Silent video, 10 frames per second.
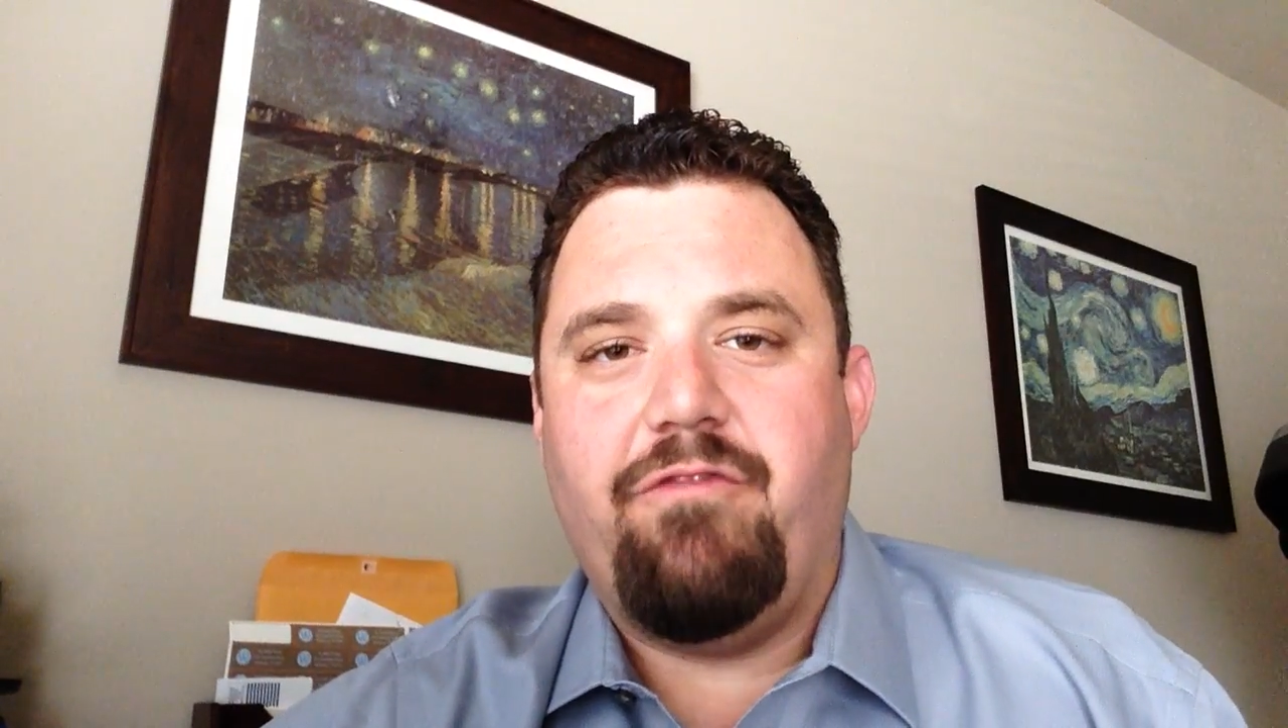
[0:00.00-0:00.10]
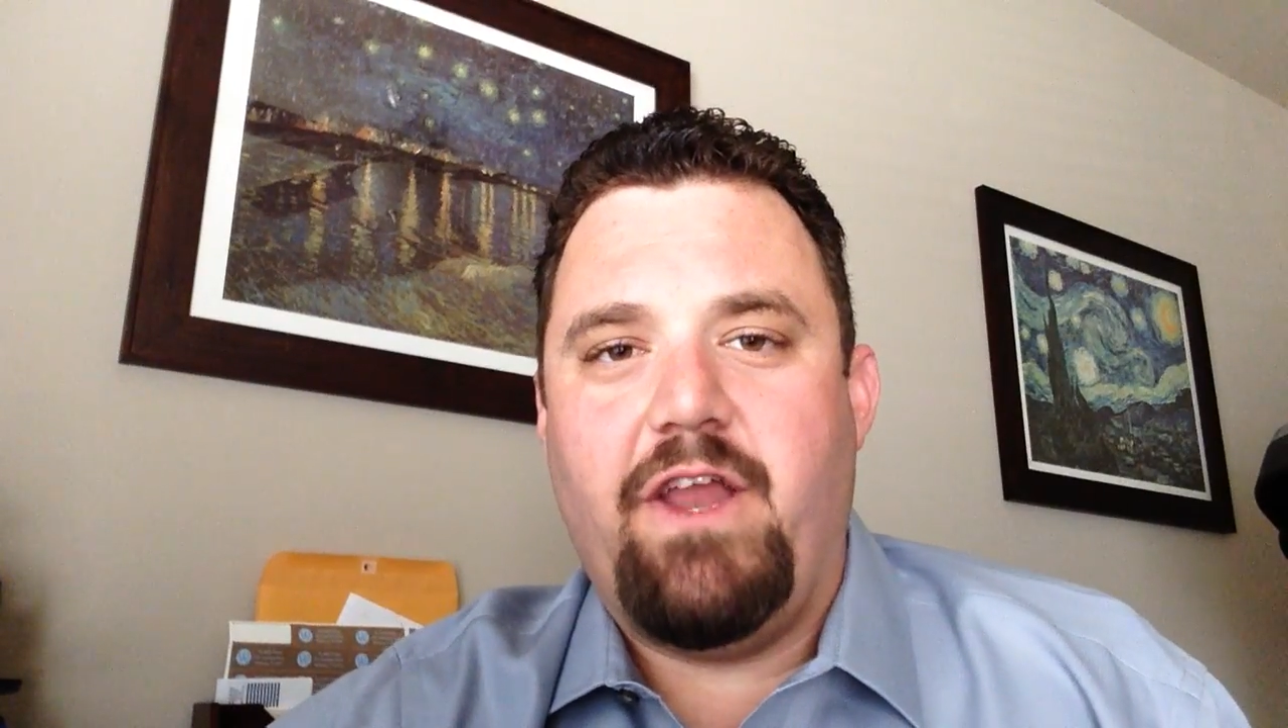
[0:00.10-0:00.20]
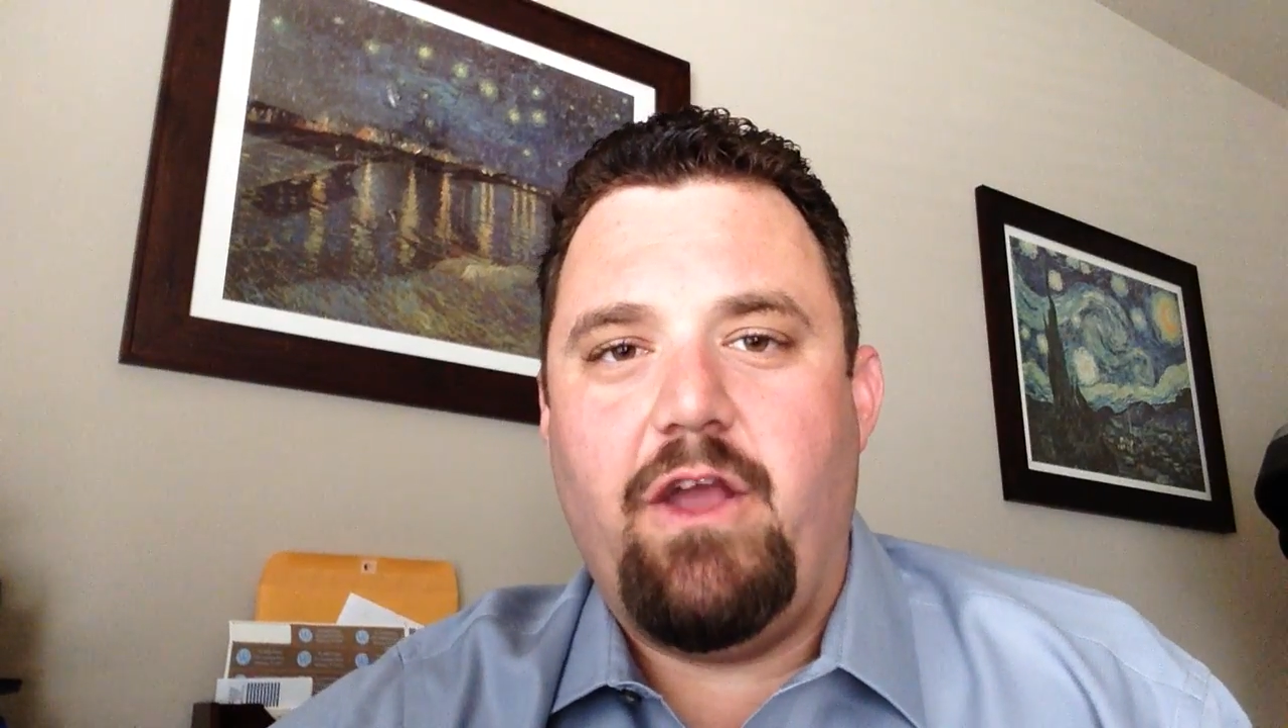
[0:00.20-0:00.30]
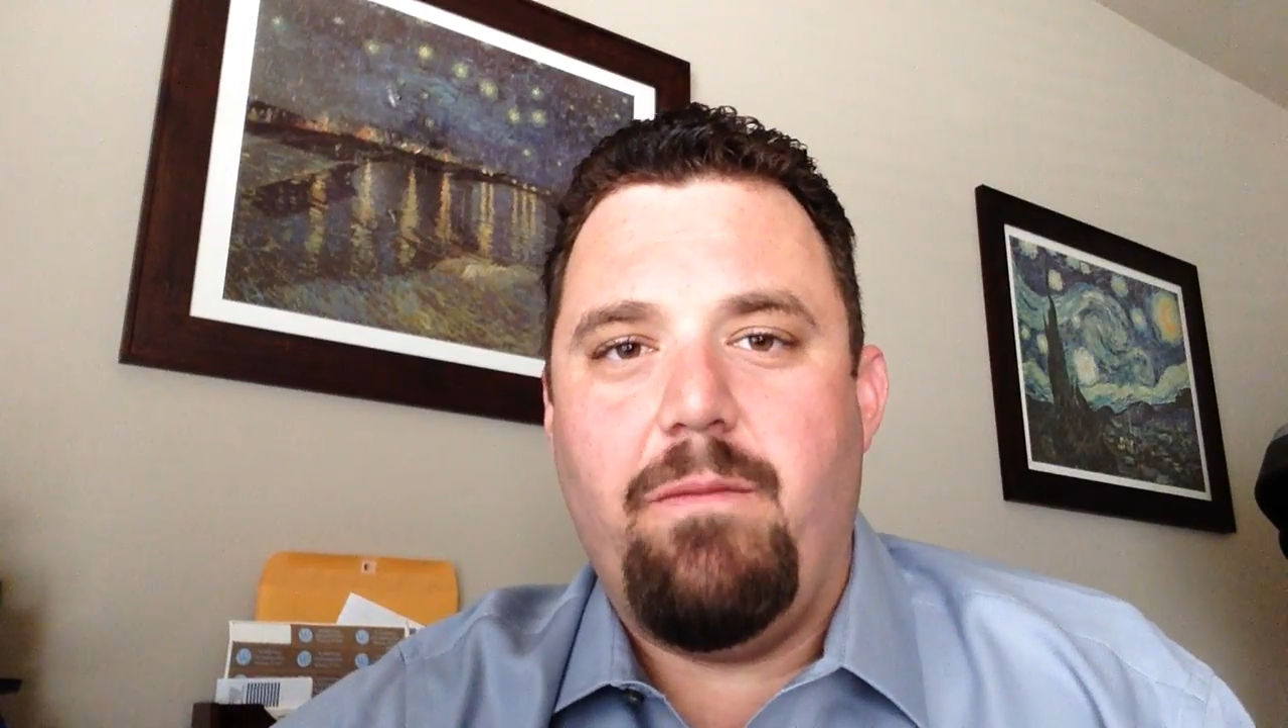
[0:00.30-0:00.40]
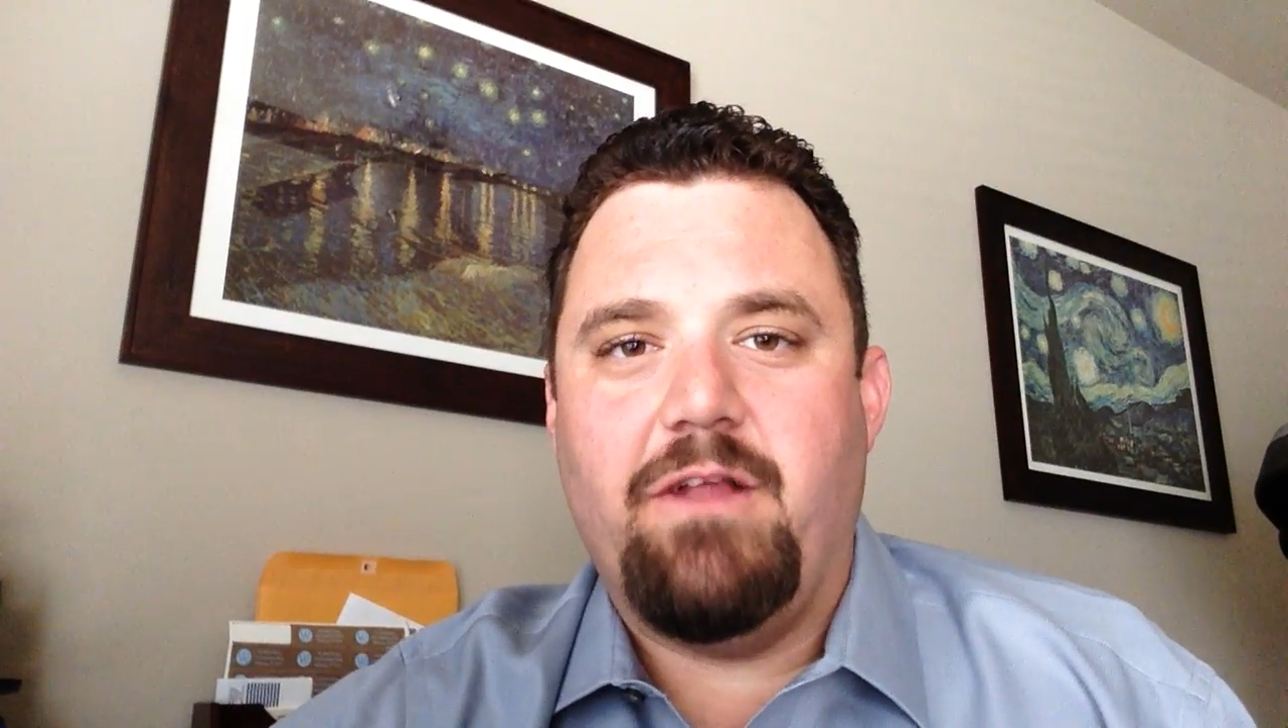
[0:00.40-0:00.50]

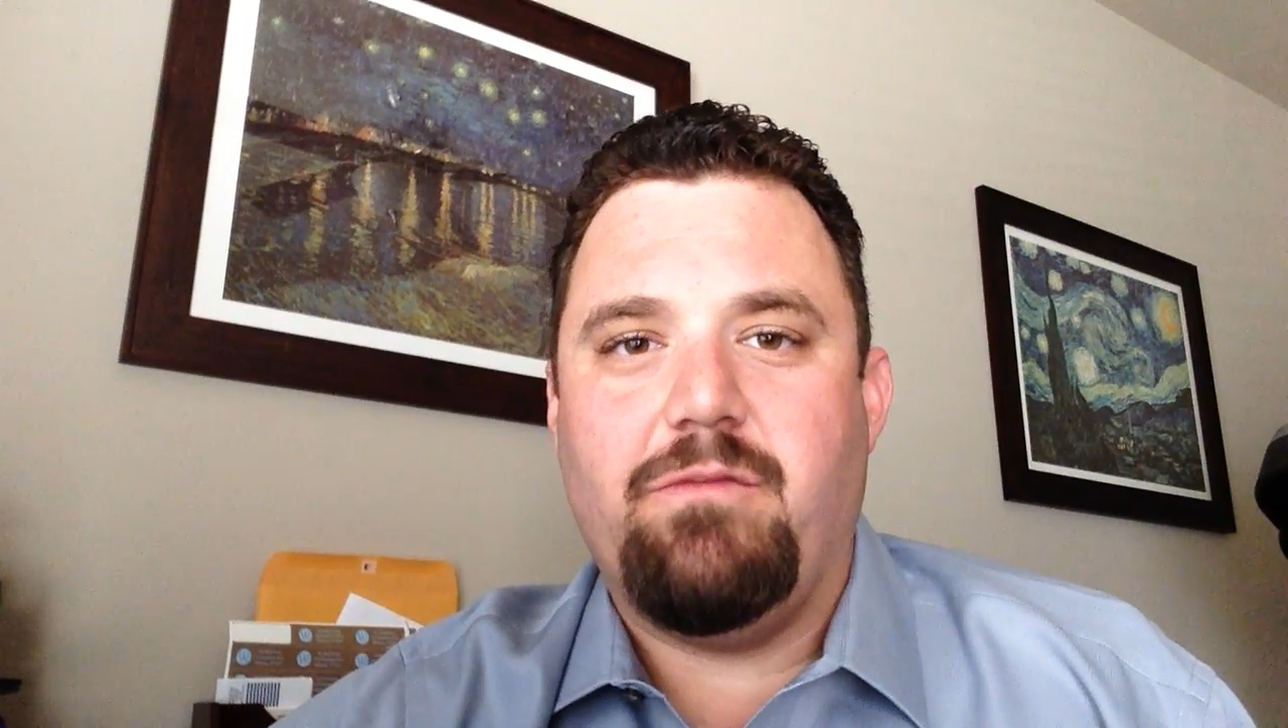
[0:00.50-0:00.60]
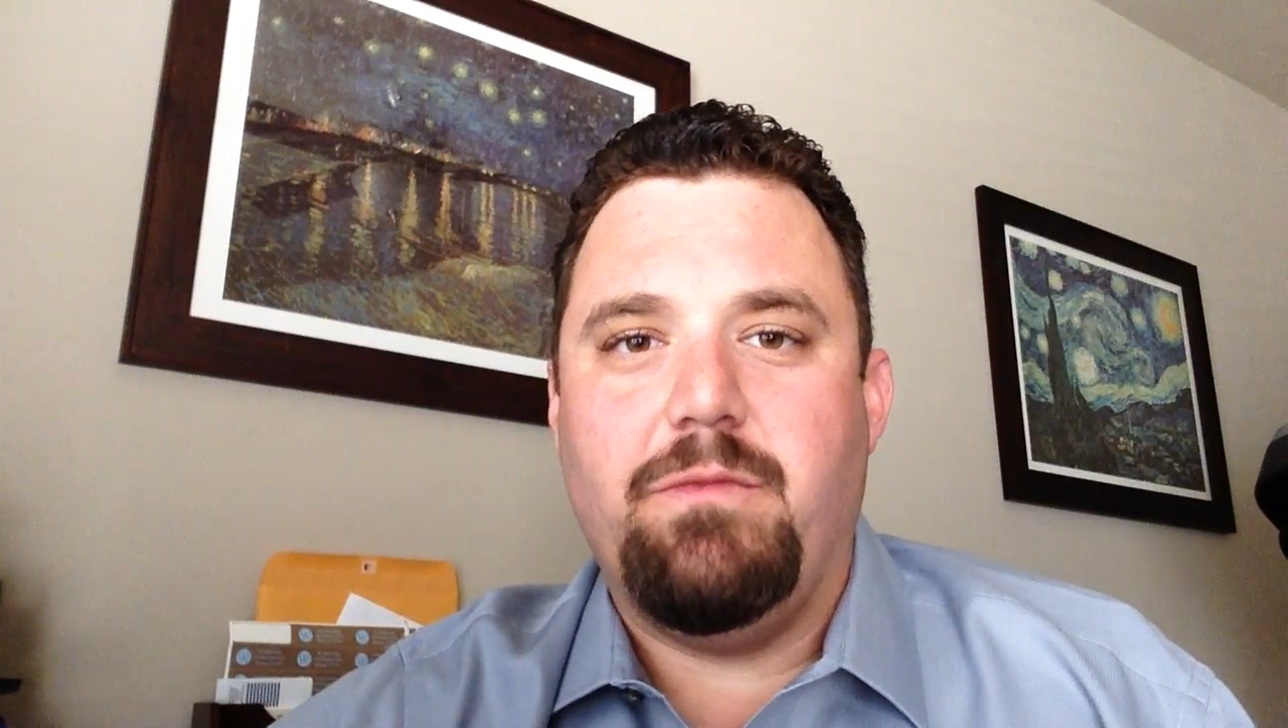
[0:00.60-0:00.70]
video about some